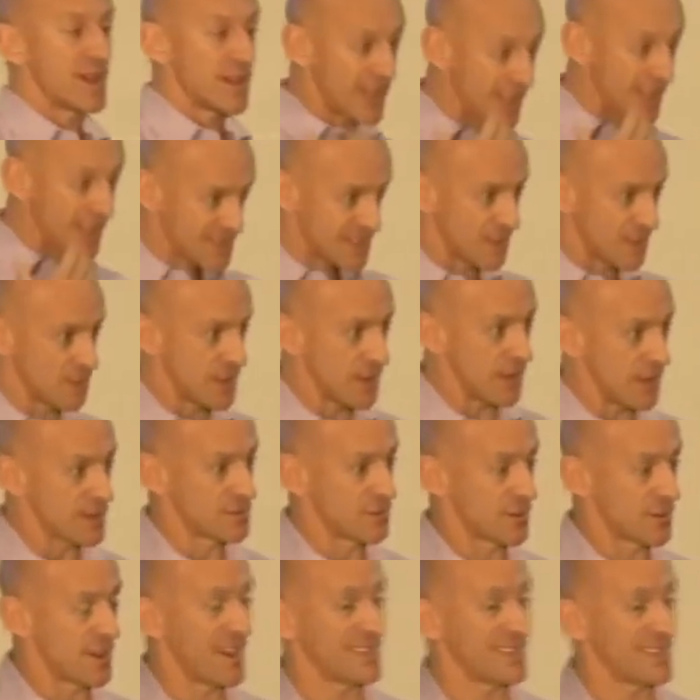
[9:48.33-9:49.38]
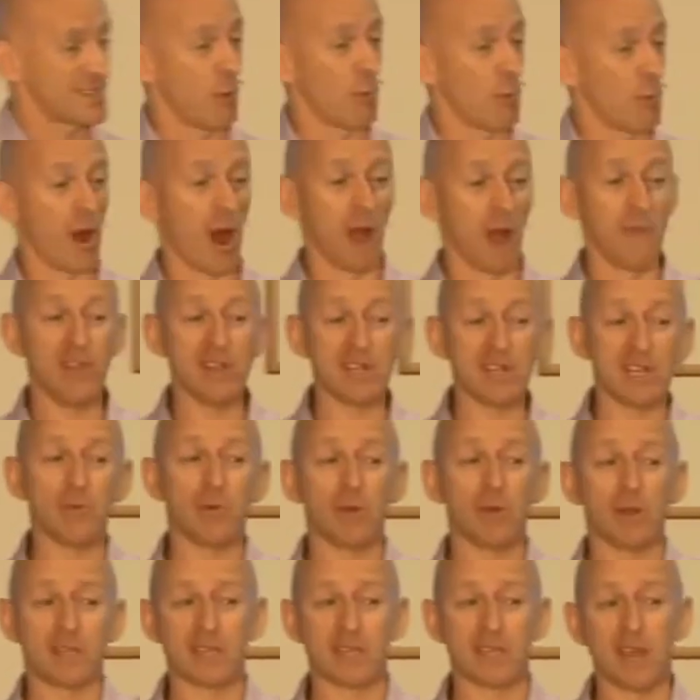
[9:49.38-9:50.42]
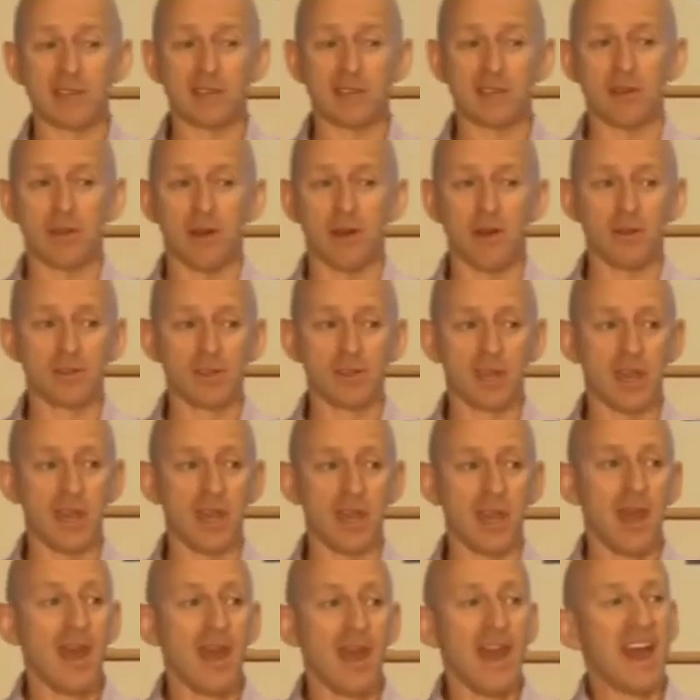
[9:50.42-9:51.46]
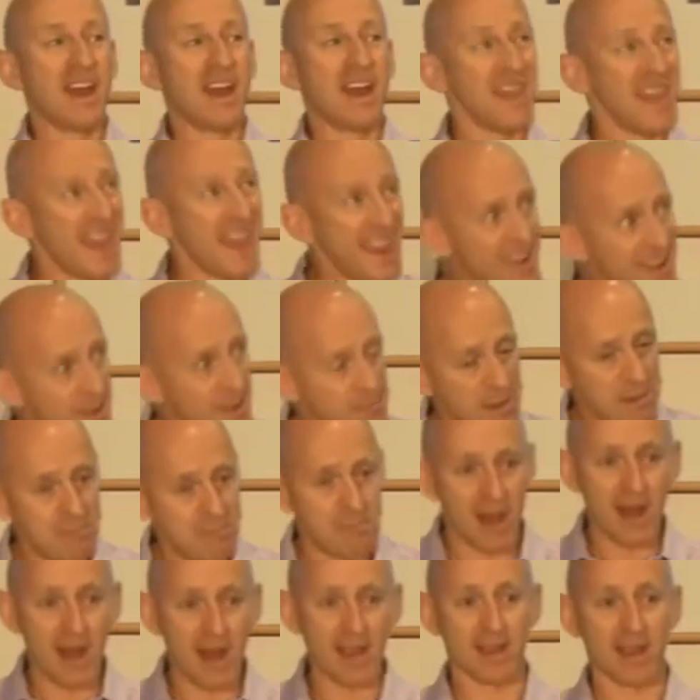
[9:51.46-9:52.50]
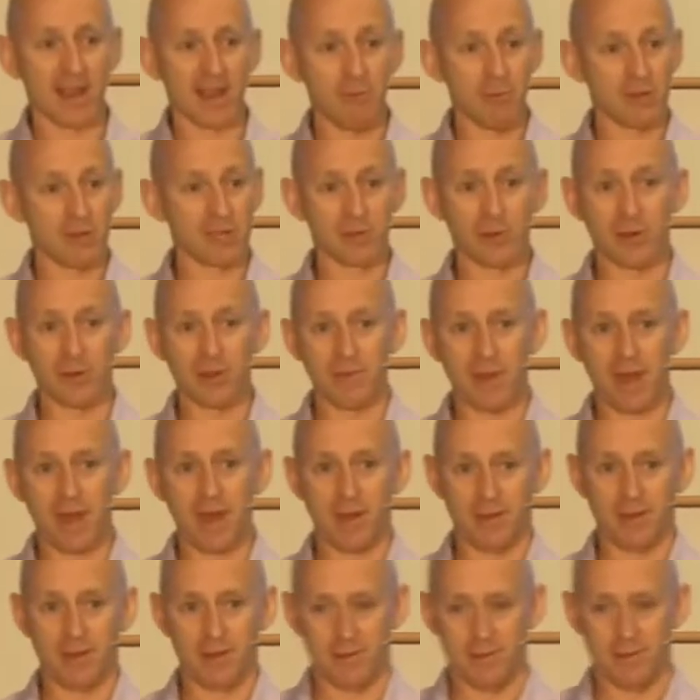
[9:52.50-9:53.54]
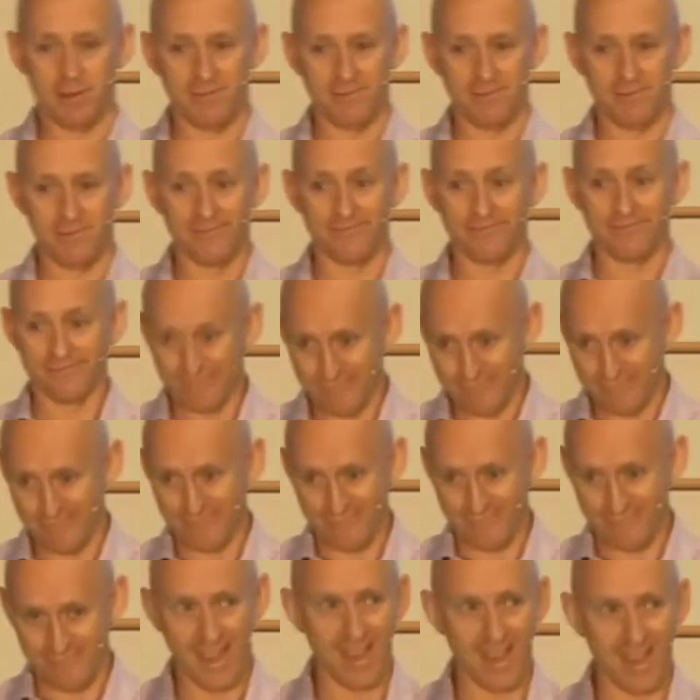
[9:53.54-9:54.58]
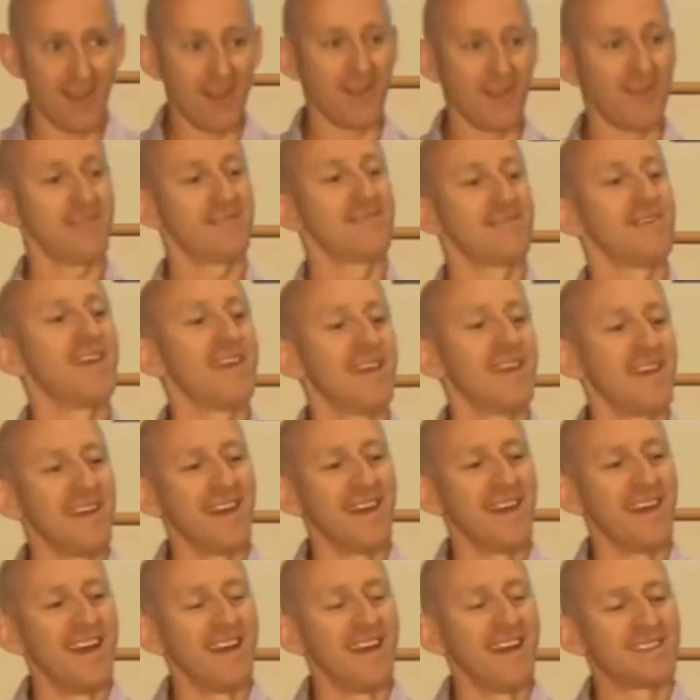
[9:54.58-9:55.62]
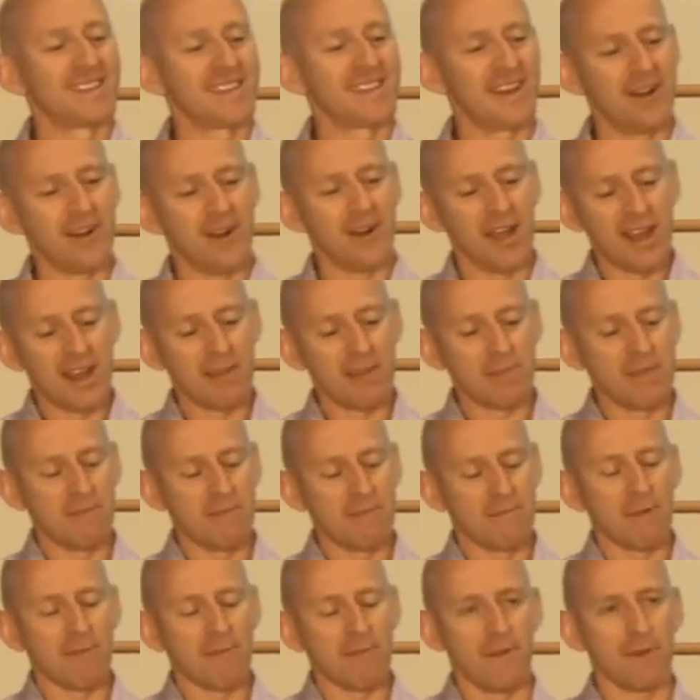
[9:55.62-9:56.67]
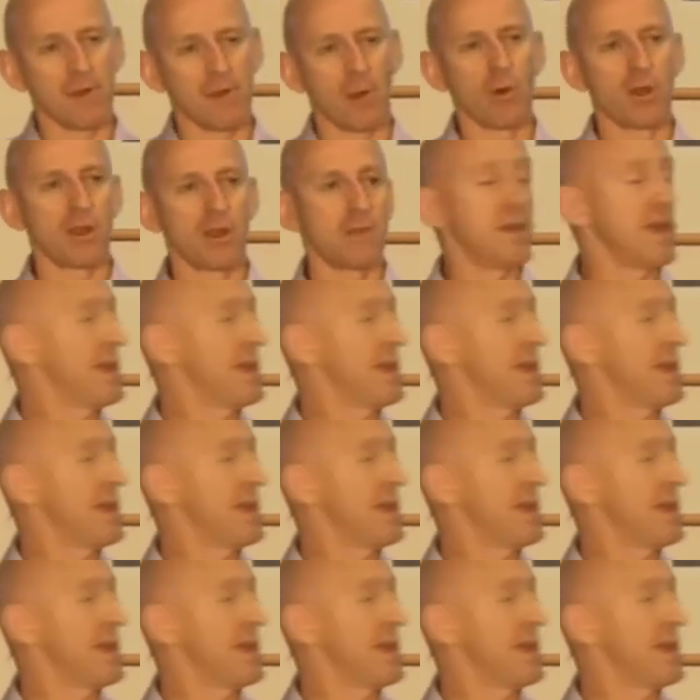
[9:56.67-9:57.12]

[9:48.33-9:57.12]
so I had to think of something else, right? So I, wa- I originally wanted to study psychology and I end up in marketing, which is all about... Hello. So I end up in the very field I